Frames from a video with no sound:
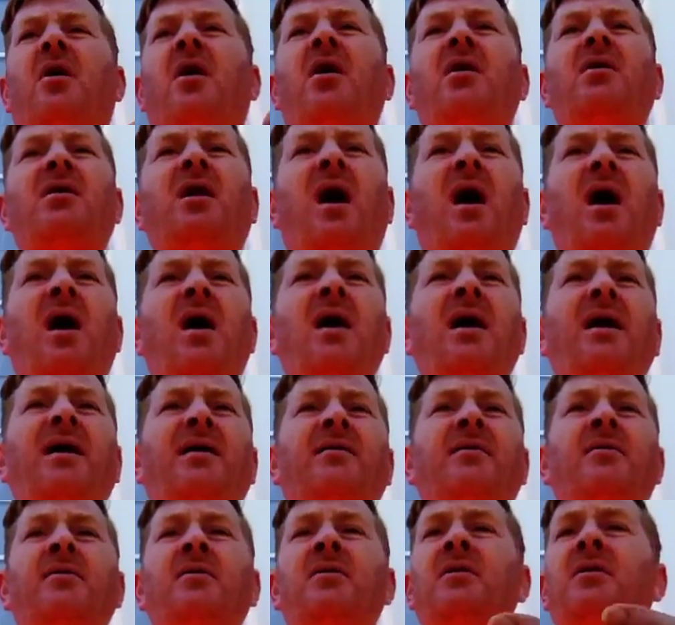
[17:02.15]

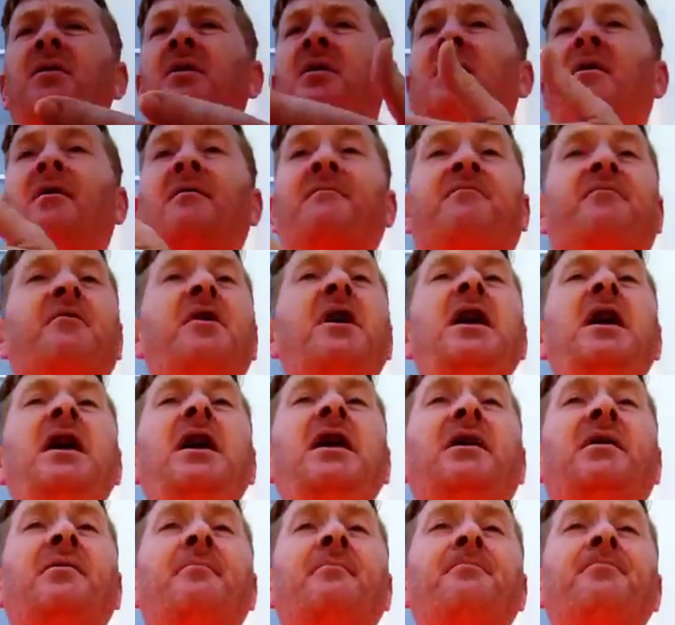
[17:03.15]
online.
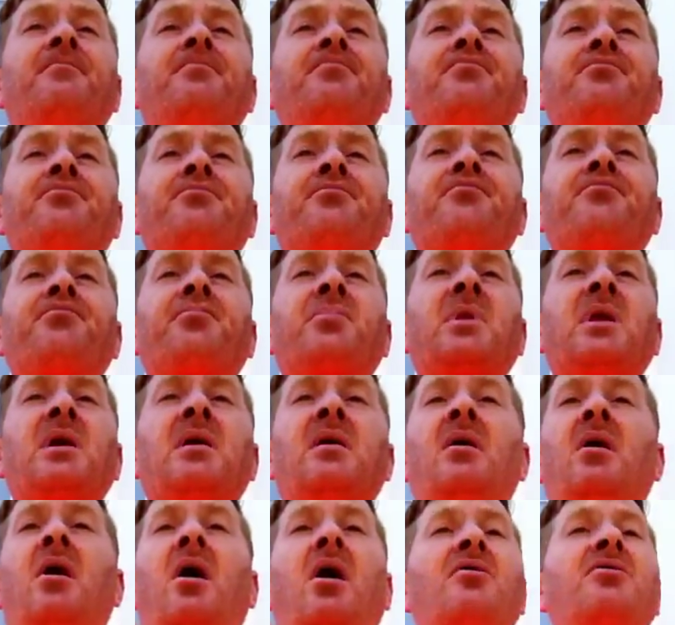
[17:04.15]
Free.
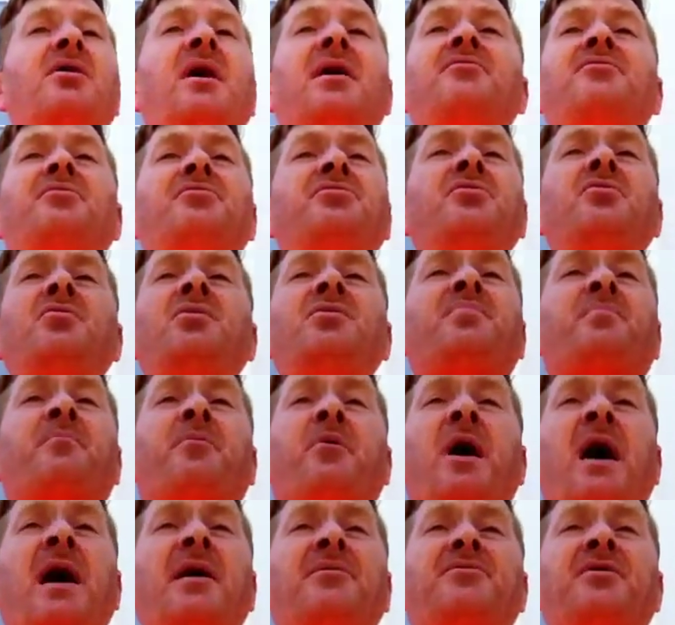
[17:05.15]
All you have to do is
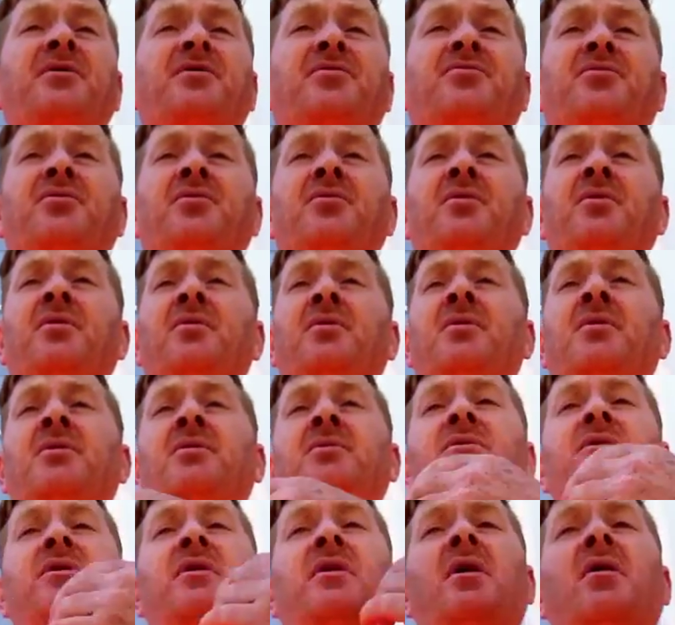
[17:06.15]
practice.
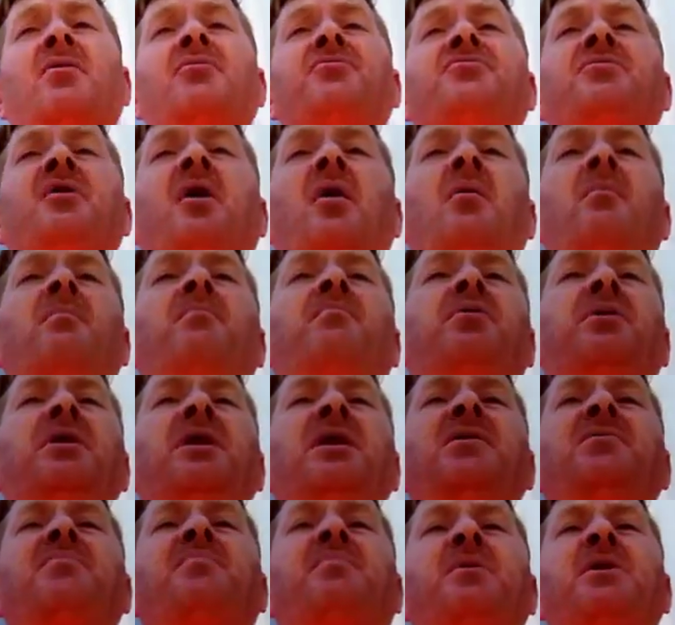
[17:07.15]
So
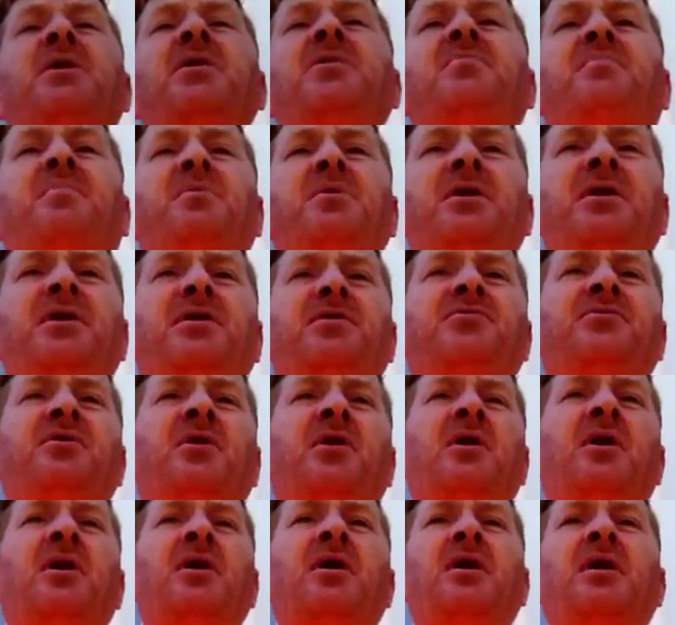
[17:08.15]
please, please, please,
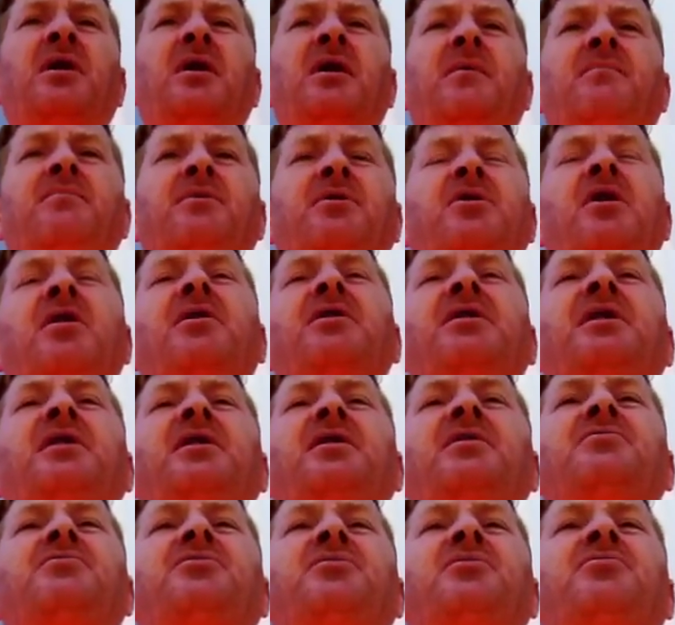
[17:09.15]
if you're going to get
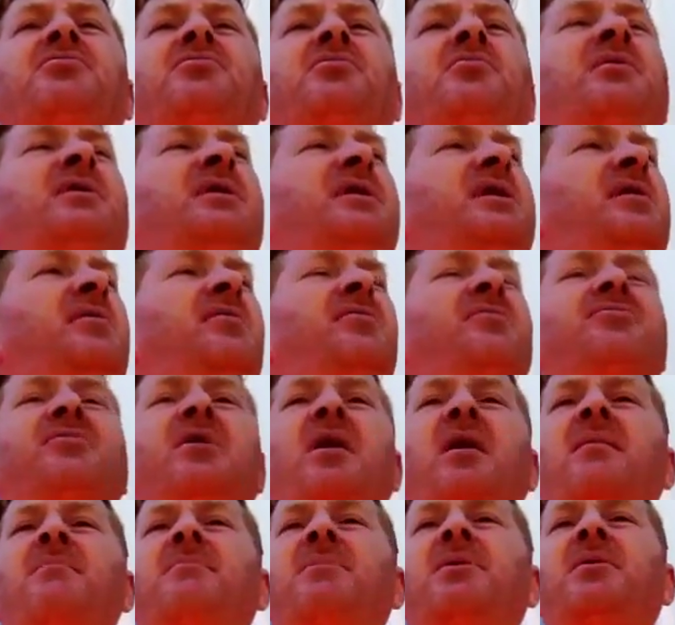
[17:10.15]
into doing
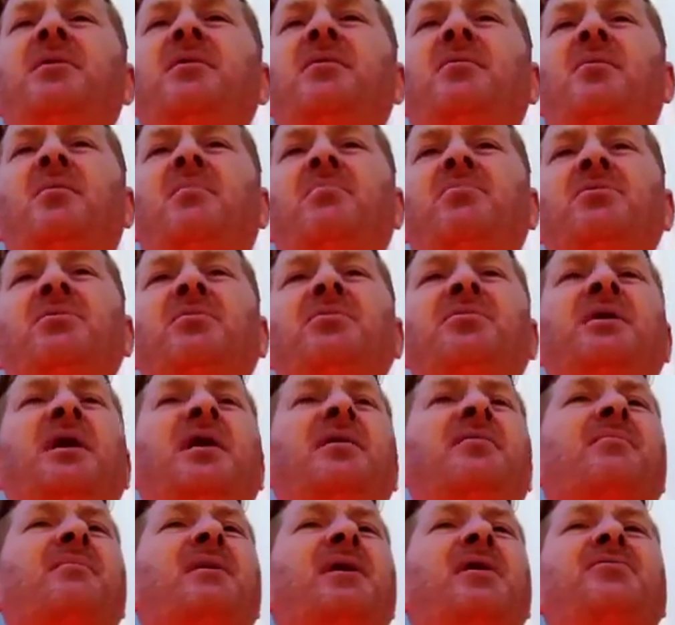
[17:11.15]
entertainment or balloon
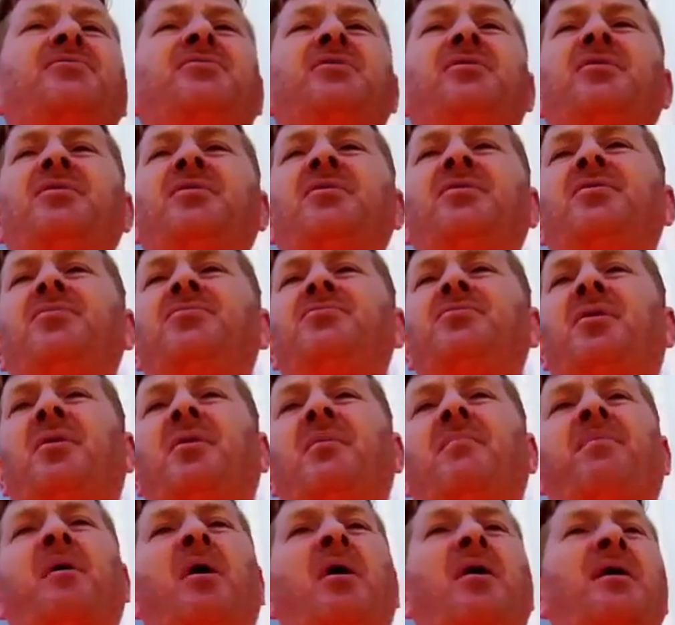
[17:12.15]
decorations
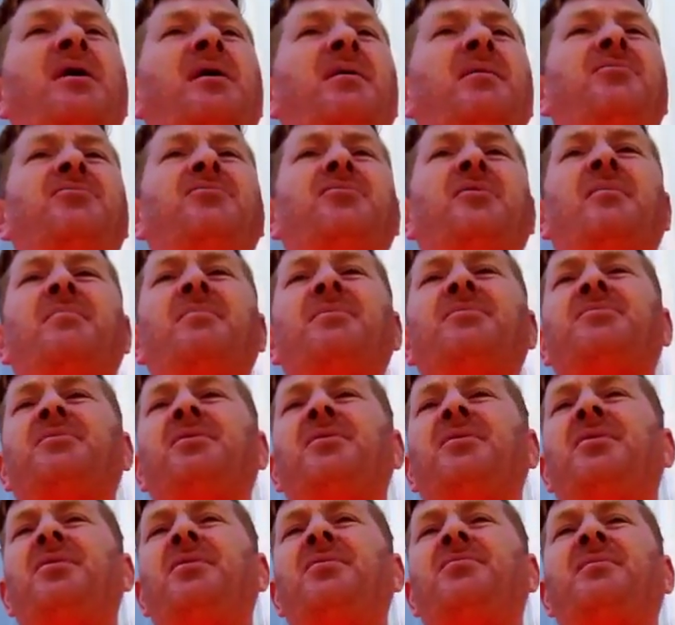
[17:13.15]
or party
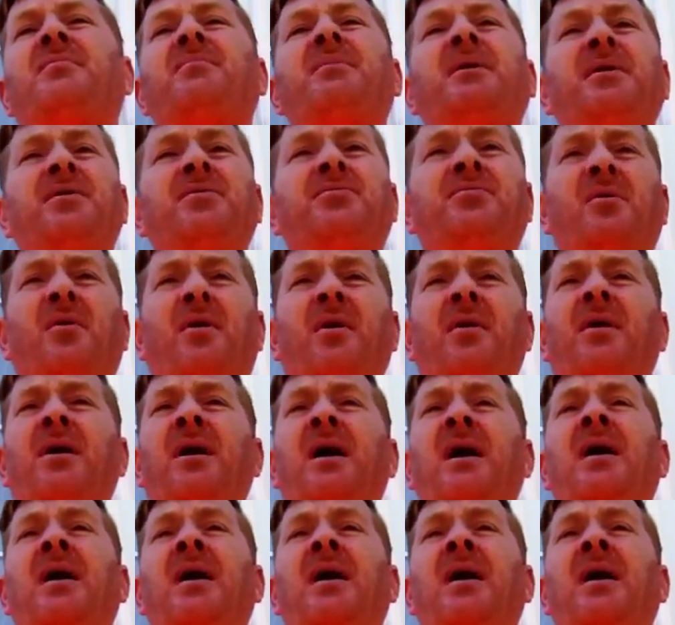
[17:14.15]
services of any sort,